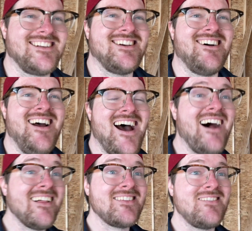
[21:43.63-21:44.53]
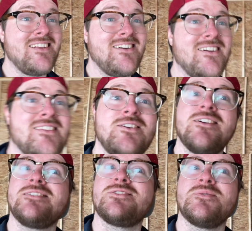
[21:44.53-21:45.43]
So I'll end the video here. Thank you
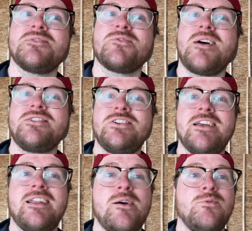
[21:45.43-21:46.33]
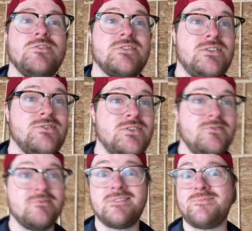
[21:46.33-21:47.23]
guys so much for watching, and I will see you
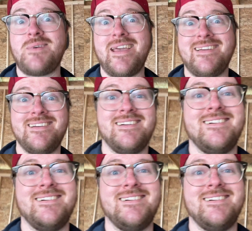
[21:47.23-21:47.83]
soon. Bye.